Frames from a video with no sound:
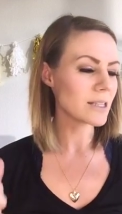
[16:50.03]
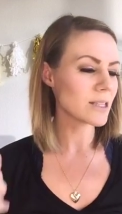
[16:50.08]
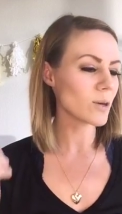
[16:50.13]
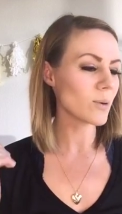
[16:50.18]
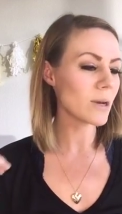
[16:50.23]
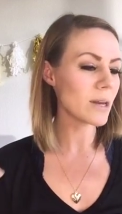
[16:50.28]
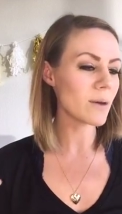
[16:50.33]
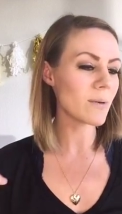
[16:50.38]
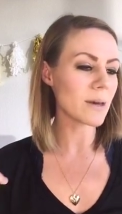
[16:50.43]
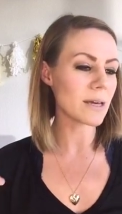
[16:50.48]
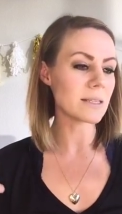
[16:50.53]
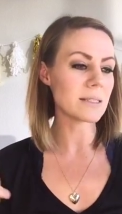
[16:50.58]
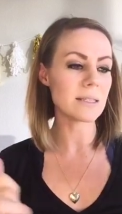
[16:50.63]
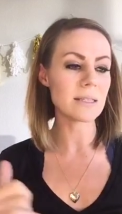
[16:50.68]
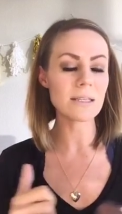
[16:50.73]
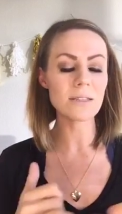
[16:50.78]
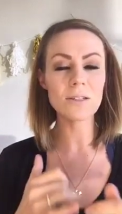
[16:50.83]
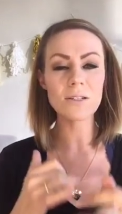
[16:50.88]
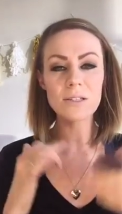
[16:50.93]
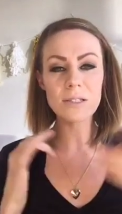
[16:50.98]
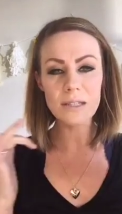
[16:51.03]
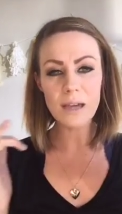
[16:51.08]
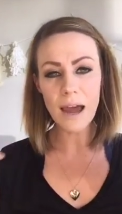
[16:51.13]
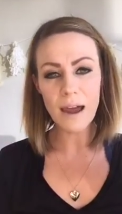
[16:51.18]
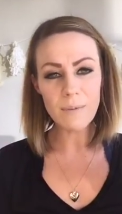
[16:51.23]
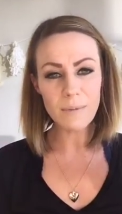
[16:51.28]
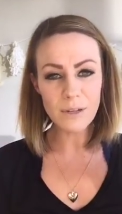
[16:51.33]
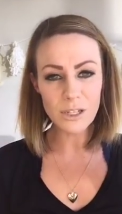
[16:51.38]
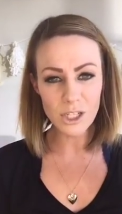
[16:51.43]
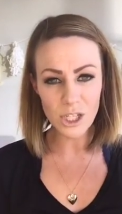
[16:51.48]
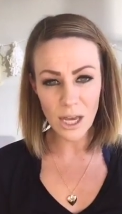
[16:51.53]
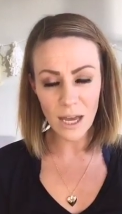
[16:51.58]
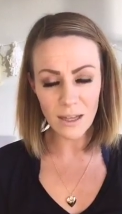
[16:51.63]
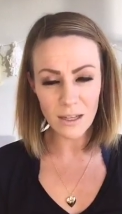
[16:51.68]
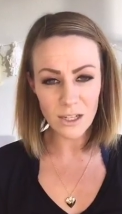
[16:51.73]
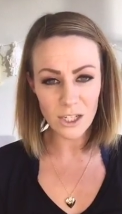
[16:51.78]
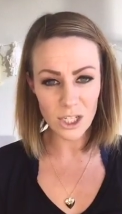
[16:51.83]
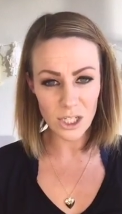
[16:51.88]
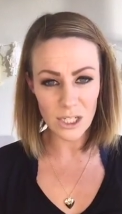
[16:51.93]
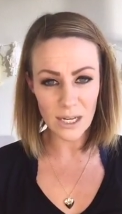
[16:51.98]
So anyways, these are, I've been
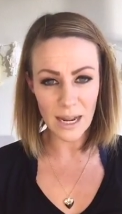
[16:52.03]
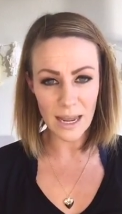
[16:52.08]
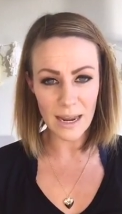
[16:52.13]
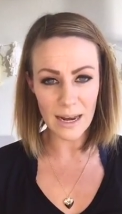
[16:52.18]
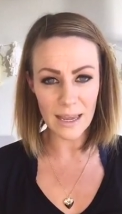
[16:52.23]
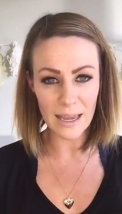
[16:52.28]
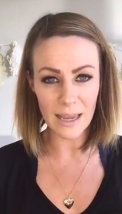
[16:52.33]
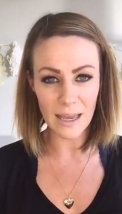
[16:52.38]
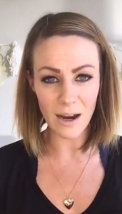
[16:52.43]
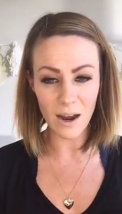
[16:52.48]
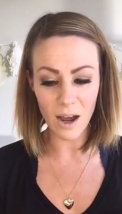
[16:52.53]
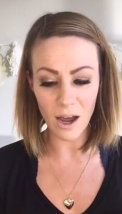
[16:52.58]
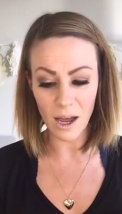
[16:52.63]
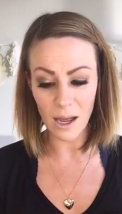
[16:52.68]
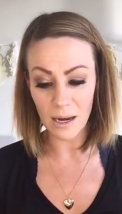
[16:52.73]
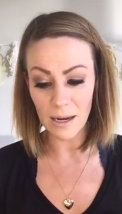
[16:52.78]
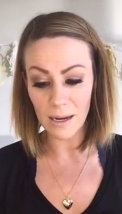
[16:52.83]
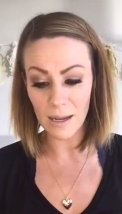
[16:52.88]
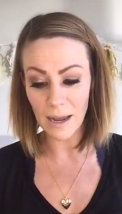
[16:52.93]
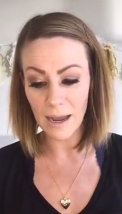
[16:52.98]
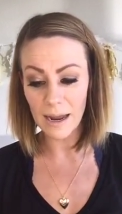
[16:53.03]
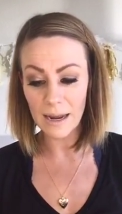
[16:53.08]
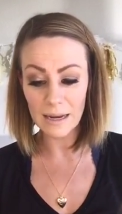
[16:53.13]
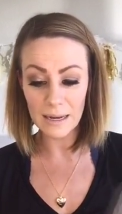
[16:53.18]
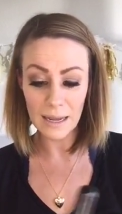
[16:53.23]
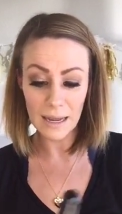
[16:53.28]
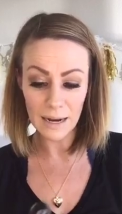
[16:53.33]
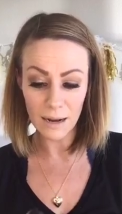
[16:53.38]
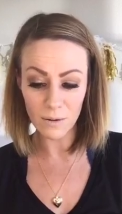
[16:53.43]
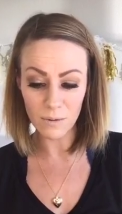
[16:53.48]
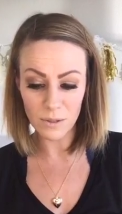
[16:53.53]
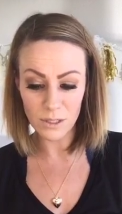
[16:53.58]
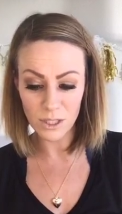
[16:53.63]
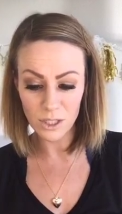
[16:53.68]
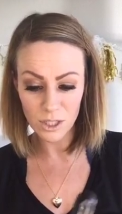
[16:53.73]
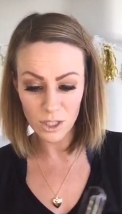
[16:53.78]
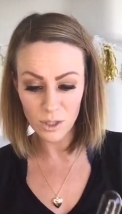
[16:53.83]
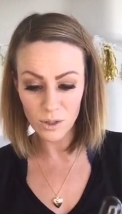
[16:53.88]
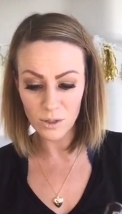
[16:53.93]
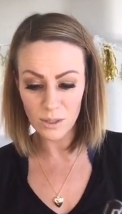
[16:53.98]
challenged today to get on, I, and I was
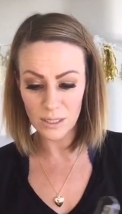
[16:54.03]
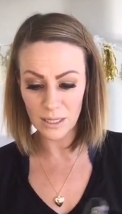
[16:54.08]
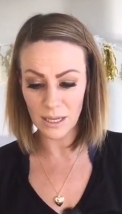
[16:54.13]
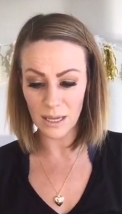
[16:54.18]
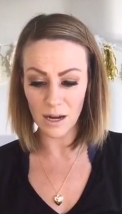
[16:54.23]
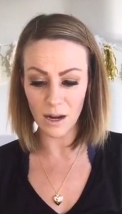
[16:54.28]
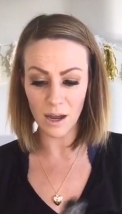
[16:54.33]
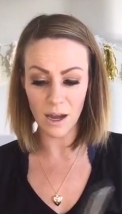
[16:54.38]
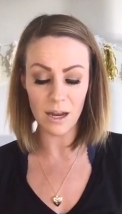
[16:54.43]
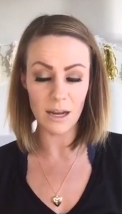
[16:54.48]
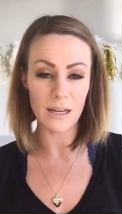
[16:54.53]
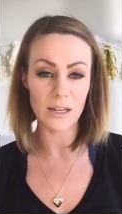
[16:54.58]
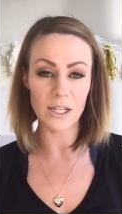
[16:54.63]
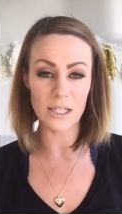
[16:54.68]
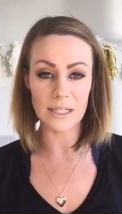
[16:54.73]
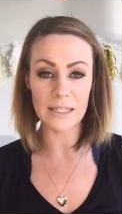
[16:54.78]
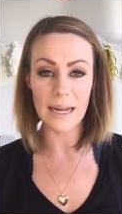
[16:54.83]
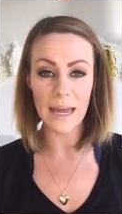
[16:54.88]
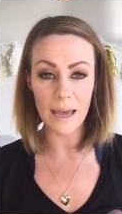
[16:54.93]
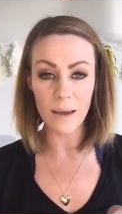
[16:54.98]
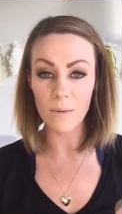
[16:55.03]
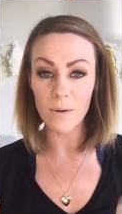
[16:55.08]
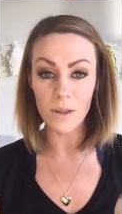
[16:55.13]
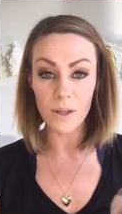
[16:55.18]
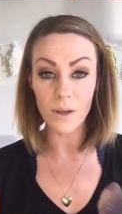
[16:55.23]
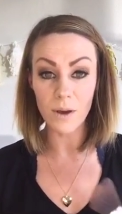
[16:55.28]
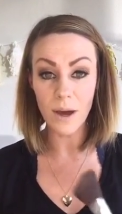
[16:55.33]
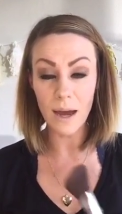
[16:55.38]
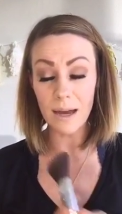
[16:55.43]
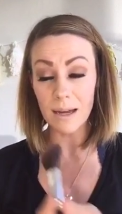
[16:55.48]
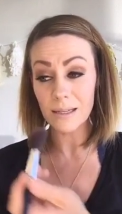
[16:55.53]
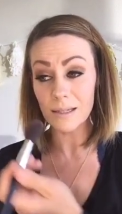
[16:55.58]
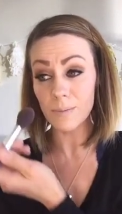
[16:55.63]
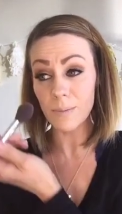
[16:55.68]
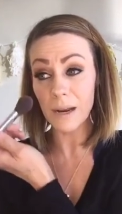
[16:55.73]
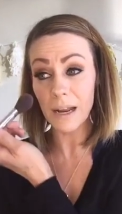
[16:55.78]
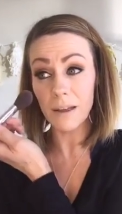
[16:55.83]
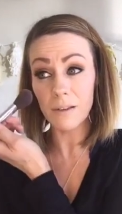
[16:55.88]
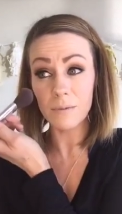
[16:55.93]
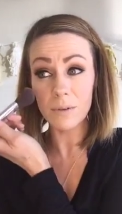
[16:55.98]
due to get on and just hang with you guys,
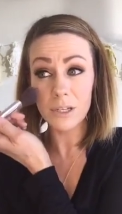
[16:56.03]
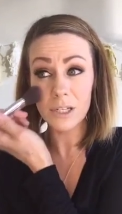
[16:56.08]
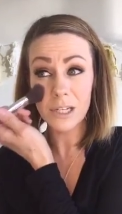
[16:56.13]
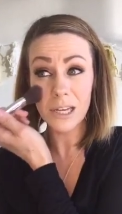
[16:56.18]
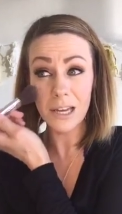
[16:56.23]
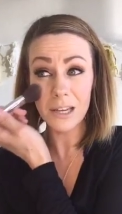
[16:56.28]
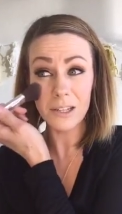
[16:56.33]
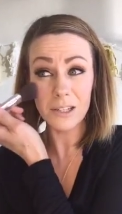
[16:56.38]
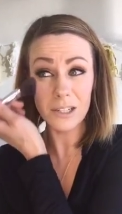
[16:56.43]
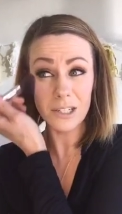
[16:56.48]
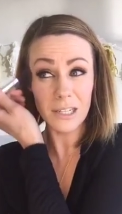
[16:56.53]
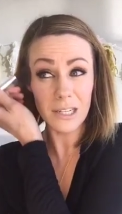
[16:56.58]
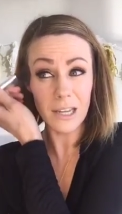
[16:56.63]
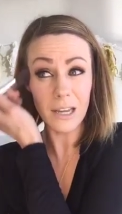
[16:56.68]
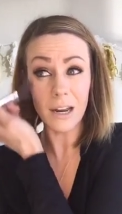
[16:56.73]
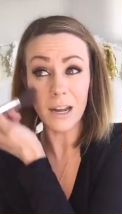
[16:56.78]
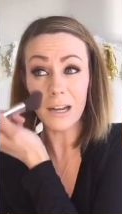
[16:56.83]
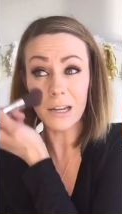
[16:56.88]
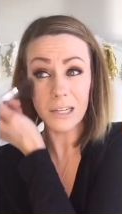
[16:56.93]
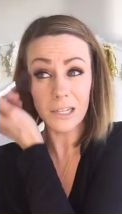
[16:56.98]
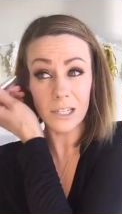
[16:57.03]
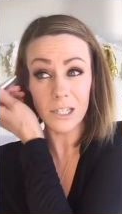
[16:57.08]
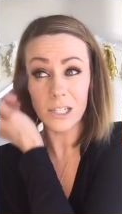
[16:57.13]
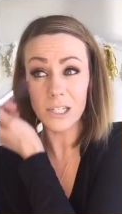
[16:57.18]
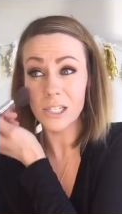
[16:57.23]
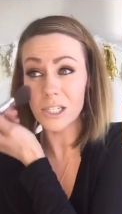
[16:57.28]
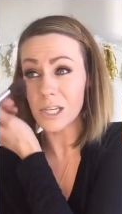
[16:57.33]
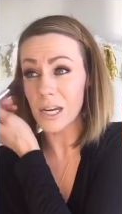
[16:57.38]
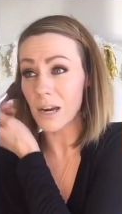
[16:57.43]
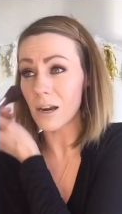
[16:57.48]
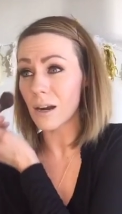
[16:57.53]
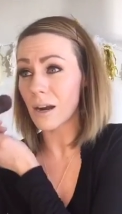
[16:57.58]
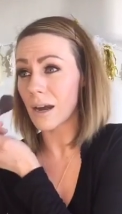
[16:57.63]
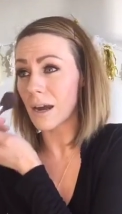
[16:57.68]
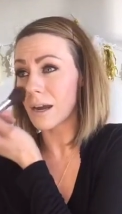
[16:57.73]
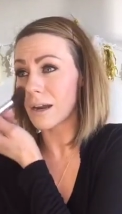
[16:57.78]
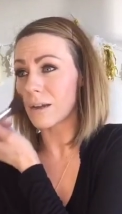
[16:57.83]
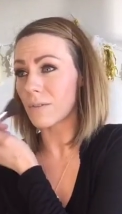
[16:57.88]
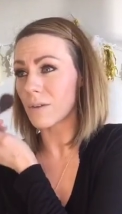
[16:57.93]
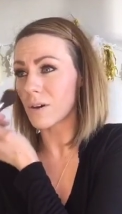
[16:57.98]
but I've been challenged to get on and just share
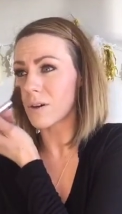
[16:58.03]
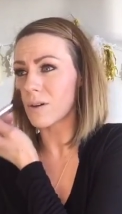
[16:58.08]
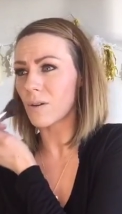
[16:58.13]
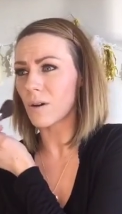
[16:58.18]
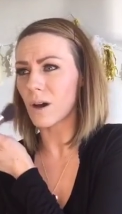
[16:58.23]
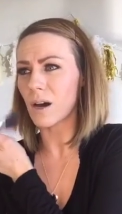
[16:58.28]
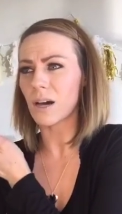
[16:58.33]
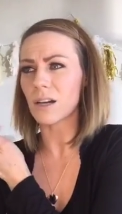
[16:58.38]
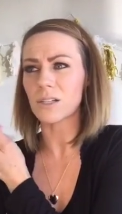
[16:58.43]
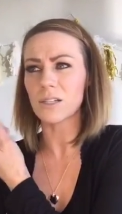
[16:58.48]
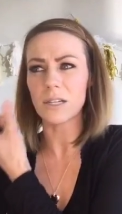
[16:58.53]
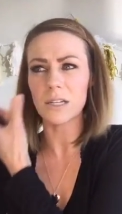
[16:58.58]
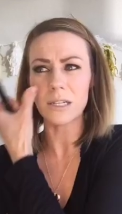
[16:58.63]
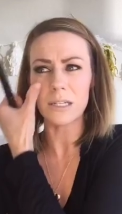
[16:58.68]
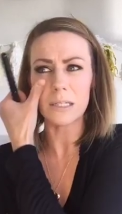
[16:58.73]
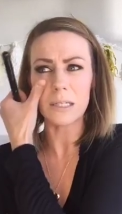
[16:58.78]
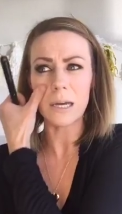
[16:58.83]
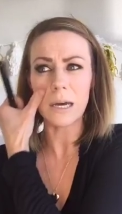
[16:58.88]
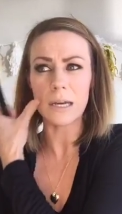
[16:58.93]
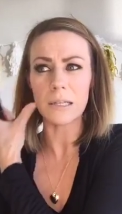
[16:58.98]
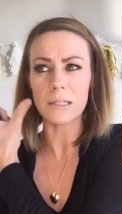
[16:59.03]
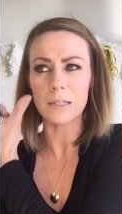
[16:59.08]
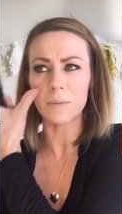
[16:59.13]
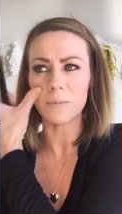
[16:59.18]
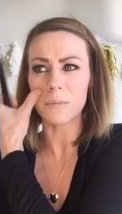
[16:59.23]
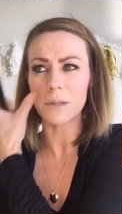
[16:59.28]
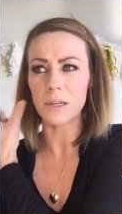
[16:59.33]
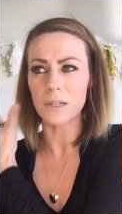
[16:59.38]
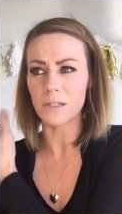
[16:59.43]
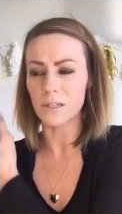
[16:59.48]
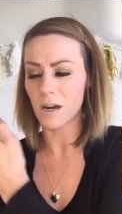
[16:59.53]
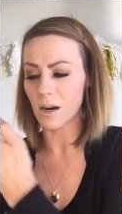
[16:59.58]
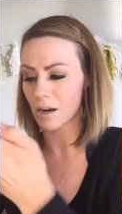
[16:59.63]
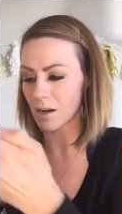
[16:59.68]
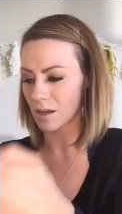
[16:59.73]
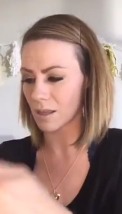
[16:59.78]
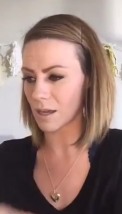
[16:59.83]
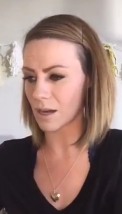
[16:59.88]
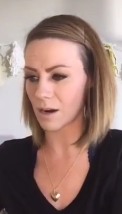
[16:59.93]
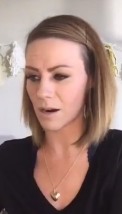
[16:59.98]
kind of, oh gosh, I just got something
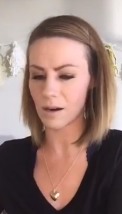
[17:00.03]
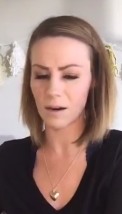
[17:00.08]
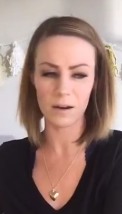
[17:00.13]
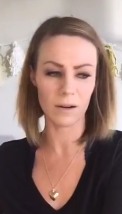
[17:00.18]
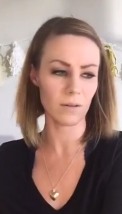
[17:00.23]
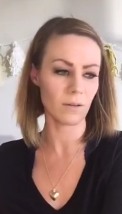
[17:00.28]
dark there.